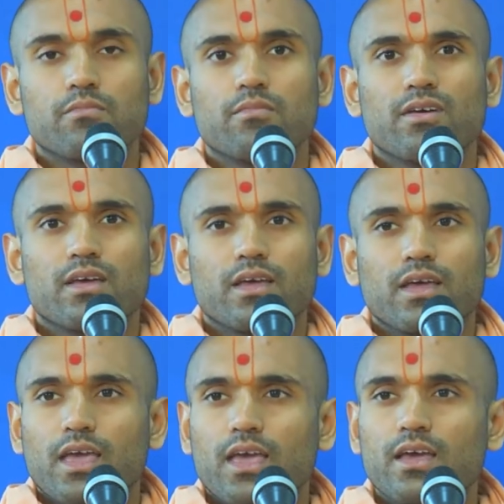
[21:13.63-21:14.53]

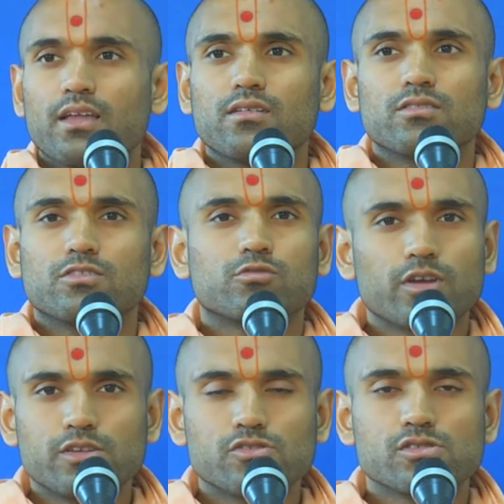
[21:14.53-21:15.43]
And strangers,
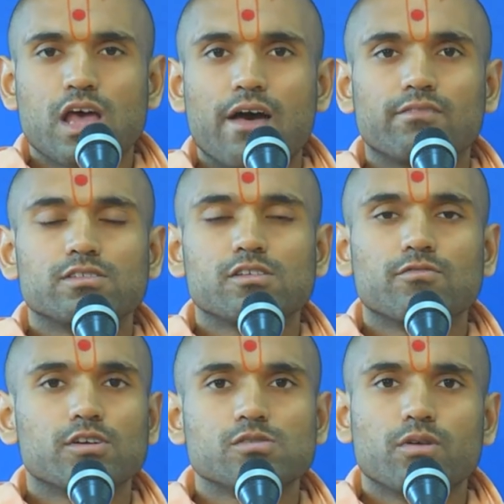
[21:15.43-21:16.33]
obviously
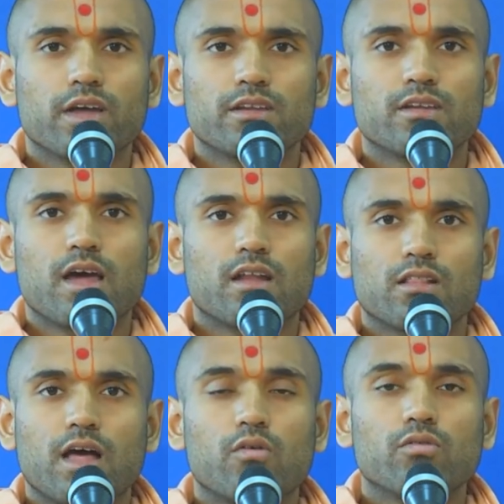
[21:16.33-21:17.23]
Vajibai did not allow,
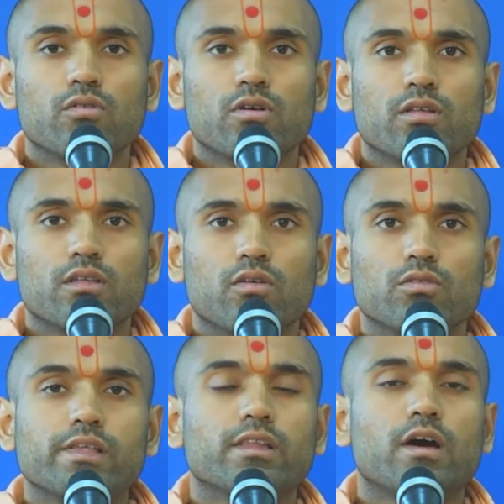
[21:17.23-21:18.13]
only allowed
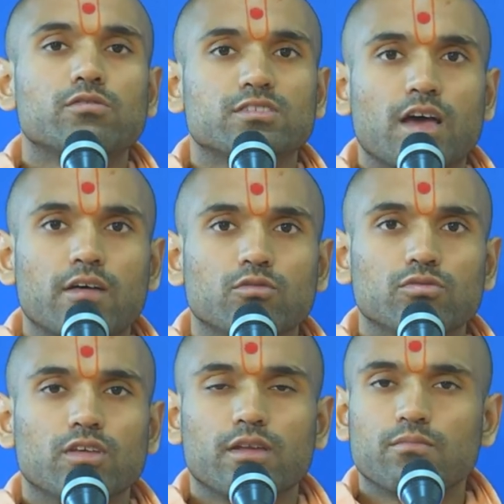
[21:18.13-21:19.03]
sadhus. And
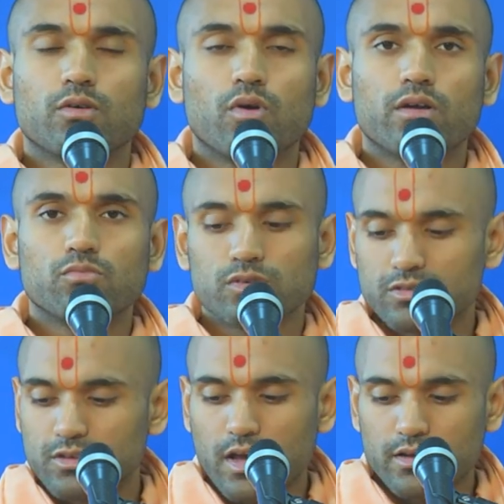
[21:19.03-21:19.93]
Bhagwan was not
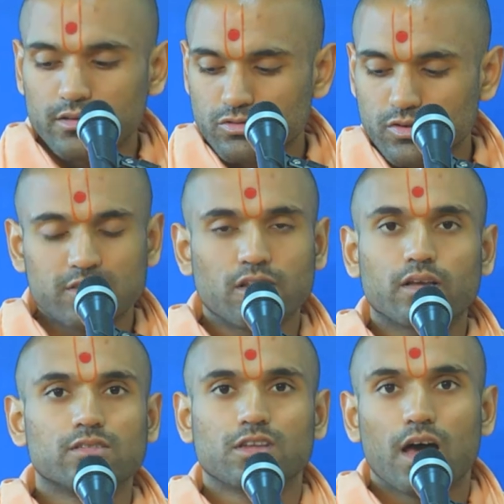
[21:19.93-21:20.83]
dressed like a
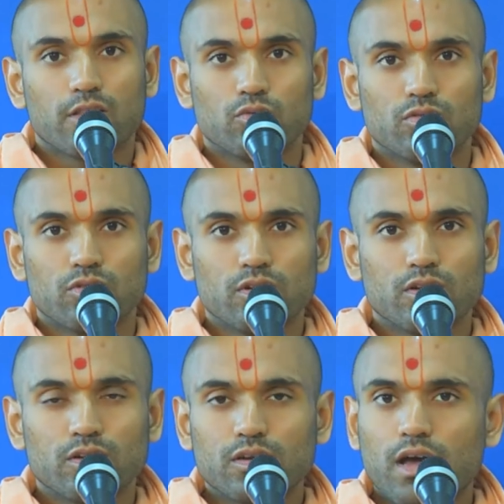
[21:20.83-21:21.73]
sadhu,
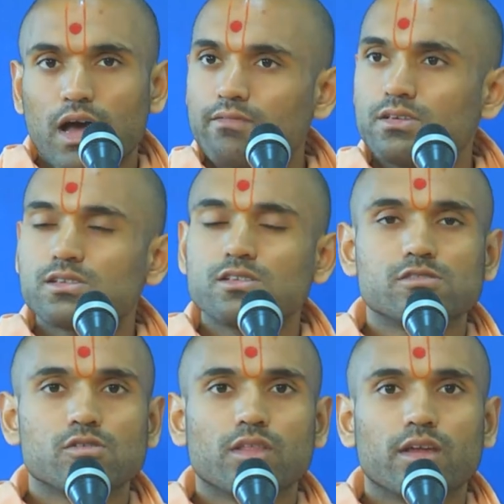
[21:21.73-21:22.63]
obviously. So then
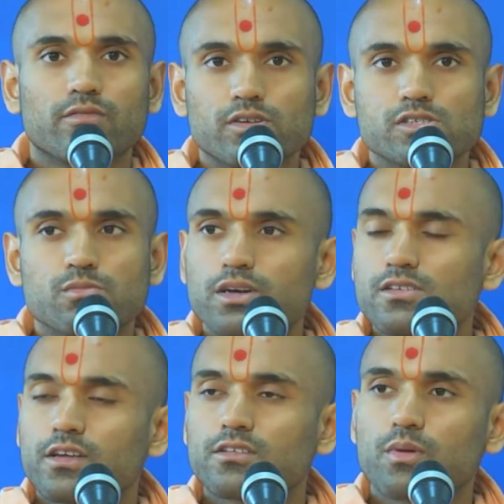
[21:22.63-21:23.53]
Vajibai
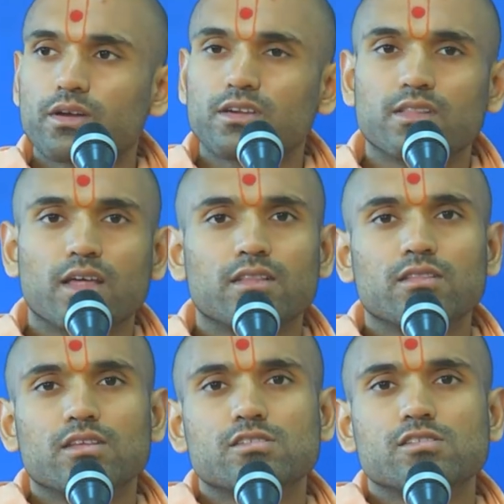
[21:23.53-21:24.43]
expected that this is
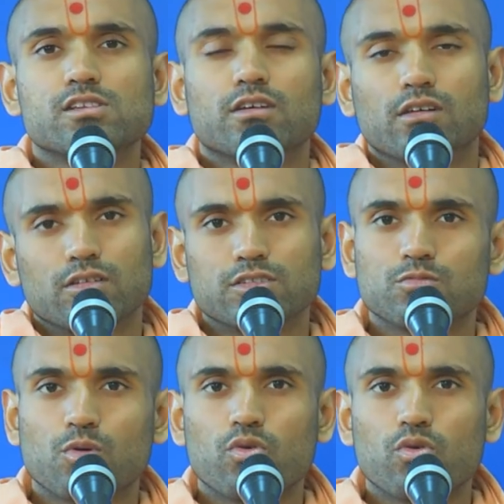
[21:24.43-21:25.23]
a, a smoker,